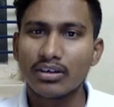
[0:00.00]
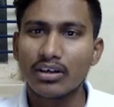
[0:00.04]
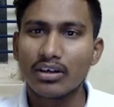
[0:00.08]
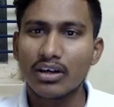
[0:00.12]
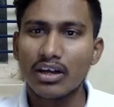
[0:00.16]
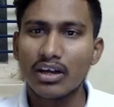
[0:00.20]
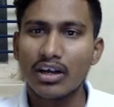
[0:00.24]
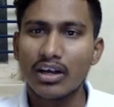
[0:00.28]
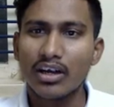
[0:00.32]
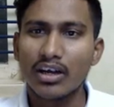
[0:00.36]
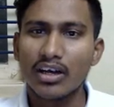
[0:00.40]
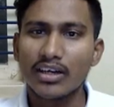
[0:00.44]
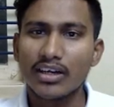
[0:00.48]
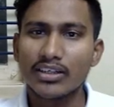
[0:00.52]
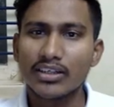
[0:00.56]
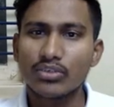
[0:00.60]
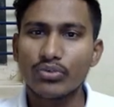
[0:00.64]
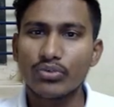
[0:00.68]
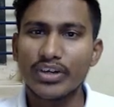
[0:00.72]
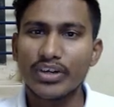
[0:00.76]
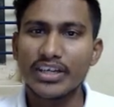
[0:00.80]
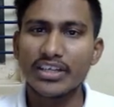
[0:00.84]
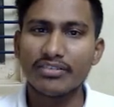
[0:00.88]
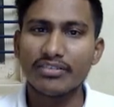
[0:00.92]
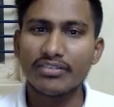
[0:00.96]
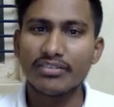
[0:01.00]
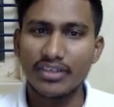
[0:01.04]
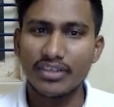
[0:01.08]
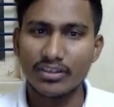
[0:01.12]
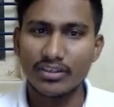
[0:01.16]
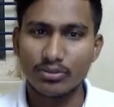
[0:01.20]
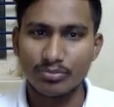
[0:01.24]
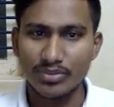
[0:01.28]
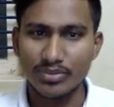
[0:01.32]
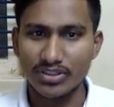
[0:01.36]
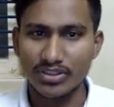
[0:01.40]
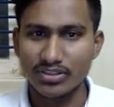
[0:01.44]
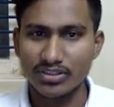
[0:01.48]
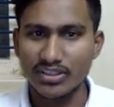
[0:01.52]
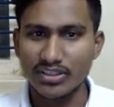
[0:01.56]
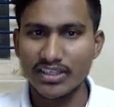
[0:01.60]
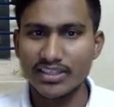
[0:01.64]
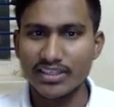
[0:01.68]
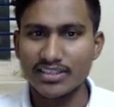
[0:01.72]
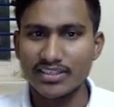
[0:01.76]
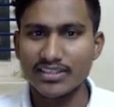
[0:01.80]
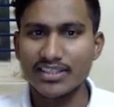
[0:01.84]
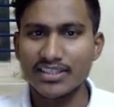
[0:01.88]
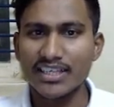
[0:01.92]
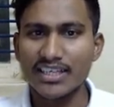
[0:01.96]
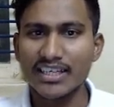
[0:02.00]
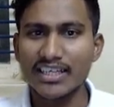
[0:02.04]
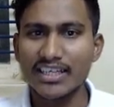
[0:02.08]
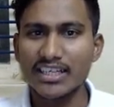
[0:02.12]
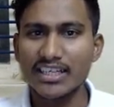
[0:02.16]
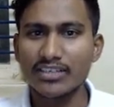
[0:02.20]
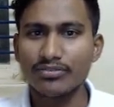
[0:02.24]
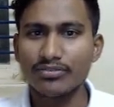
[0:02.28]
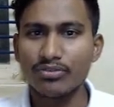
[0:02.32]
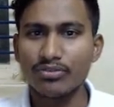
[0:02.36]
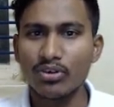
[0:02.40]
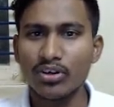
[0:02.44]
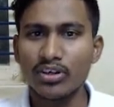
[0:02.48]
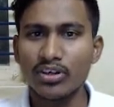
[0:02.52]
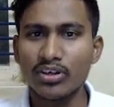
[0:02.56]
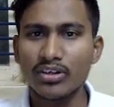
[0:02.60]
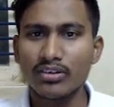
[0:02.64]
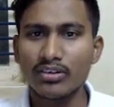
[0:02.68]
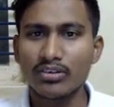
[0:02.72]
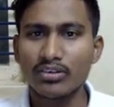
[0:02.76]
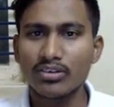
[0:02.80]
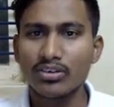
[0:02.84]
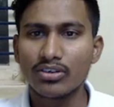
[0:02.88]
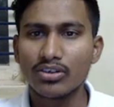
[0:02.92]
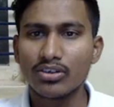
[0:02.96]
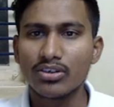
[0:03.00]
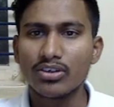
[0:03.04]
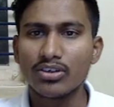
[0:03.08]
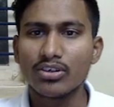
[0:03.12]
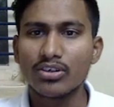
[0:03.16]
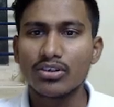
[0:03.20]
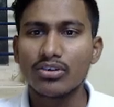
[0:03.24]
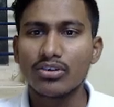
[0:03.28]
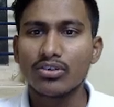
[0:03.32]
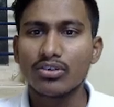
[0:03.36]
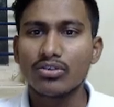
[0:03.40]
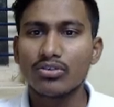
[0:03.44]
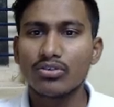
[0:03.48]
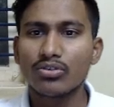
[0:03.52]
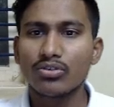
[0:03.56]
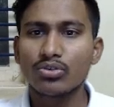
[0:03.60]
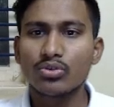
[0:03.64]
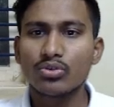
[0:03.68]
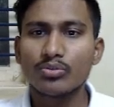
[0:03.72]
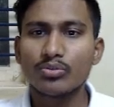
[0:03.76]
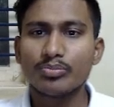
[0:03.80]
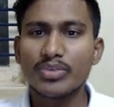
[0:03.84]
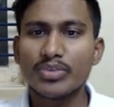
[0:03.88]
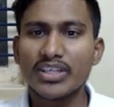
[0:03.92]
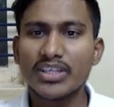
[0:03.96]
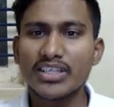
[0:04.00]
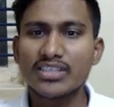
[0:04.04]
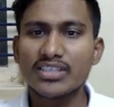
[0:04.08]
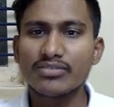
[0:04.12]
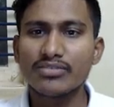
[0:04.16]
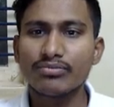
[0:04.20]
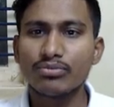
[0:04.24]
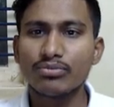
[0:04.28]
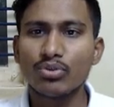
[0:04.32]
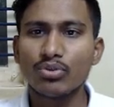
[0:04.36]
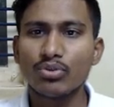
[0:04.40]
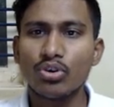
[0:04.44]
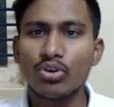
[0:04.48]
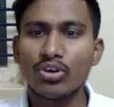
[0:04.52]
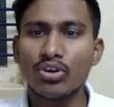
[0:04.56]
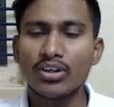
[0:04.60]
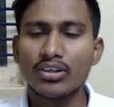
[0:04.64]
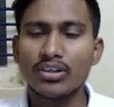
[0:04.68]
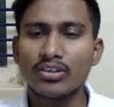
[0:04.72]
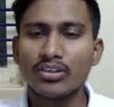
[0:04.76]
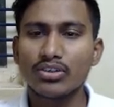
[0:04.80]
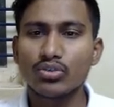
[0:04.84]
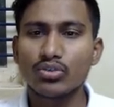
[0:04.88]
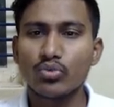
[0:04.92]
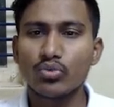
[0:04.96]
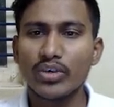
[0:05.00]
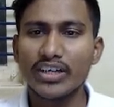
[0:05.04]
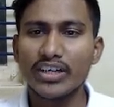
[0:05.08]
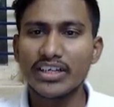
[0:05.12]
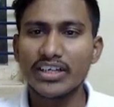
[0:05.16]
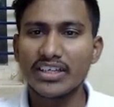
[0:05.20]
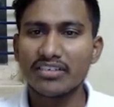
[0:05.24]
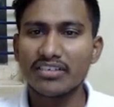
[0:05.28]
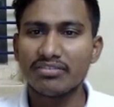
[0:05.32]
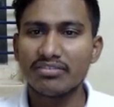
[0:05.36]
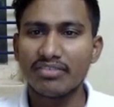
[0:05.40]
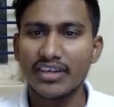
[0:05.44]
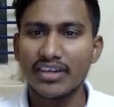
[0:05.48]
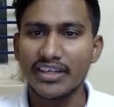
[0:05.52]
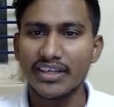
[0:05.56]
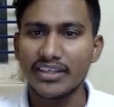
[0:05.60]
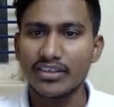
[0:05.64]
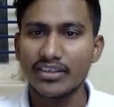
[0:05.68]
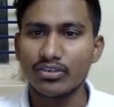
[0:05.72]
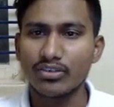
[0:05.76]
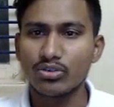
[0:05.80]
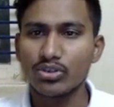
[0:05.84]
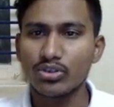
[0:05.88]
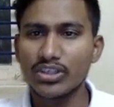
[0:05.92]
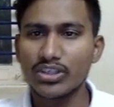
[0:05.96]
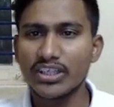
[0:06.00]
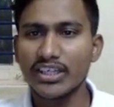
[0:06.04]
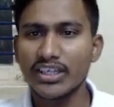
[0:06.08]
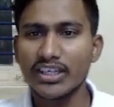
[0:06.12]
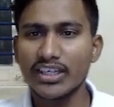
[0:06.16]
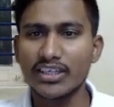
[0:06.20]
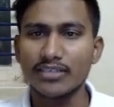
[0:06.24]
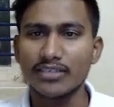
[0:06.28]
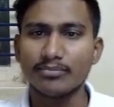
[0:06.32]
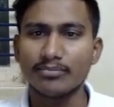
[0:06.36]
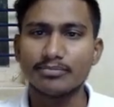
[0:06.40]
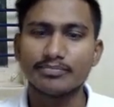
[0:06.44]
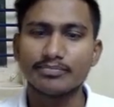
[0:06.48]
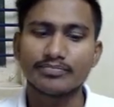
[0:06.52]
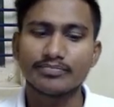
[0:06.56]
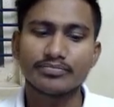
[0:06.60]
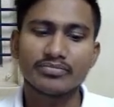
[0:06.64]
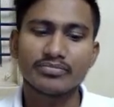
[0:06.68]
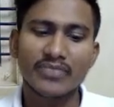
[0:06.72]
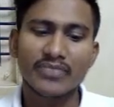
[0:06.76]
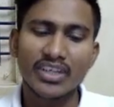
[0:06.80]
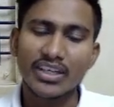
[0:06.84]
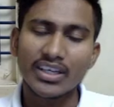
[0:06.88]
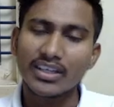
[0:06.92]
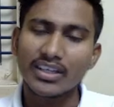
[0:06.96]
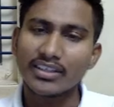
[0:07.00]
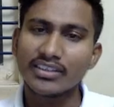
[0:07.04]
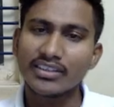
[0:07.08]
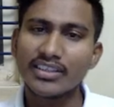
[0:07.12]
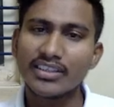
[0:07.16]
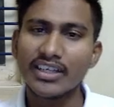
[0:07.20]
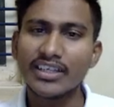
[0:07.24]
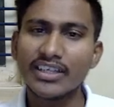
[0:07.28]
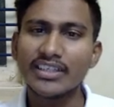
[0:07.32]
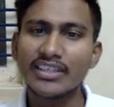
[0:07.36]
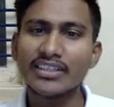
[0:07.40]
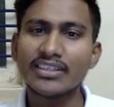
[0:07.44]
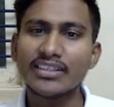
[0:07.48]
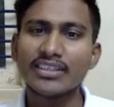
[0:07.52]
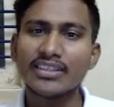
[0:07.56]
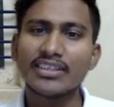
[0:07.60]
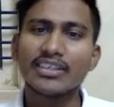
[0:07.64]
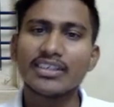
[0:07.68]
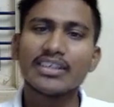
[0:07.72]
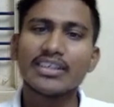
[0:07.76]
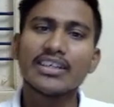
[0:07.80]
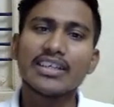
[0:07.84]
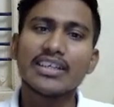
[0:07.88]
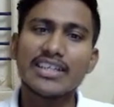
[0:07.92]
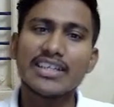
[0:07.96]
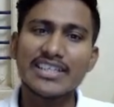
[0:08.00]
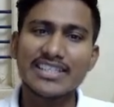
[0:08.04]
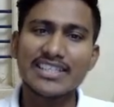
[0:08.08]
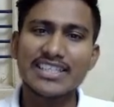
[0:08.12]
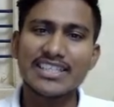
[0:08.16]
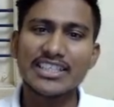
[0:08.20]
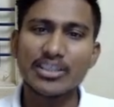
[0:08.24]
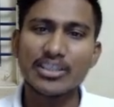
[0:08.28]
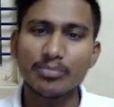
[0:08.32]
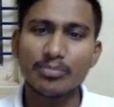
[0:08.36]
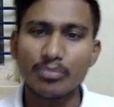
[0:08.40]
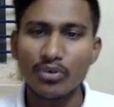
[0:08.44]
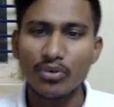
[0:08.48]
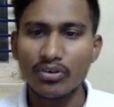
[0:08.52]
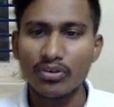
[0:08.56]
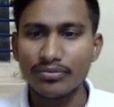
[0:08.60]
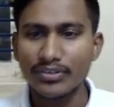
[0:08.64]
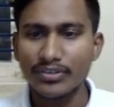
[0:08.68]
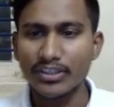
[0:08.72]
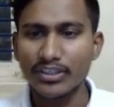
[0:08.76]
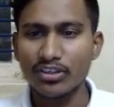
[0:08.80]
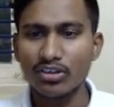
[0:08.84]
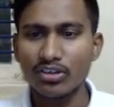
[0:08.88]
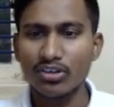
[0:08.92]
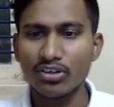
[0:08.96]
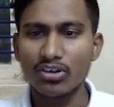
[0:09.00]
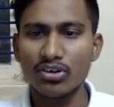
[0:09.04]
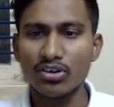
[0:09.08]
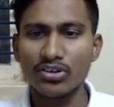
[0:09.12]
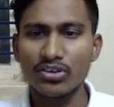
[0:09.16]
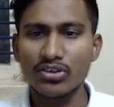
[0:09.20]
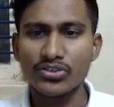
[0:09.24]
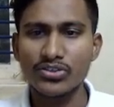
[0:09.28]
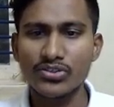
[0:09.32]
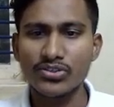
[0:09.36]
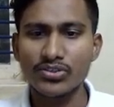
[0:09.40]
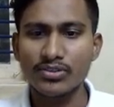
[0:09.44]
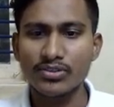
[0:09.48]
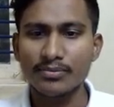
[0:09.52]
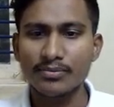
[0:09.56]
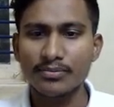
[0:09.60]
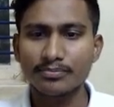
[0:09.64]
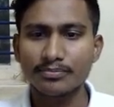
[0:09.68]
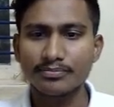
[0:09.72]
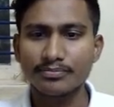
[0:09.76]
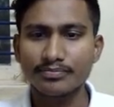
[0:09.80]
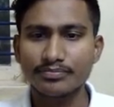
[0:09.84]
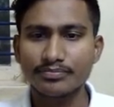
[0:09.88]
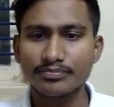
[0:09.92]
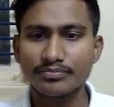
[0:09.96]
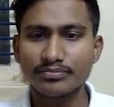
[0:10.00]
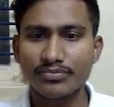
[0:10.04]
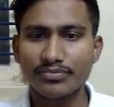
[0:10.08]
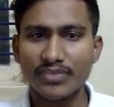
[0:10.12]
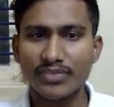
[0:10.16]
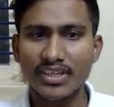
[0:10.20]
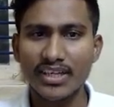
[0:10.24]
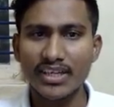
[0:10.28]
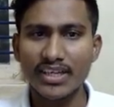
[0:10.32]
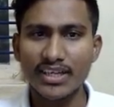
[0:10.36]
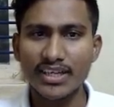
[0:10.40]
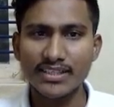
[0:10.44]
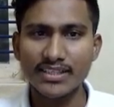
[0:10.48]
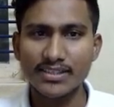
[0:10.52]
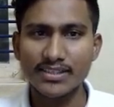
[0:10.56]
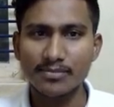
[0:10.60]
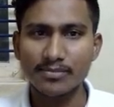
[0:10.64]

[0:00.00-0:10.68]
25 rupees. Yes, sell it for rupees 425. Okay na? Then is it a profit or loss? Yes?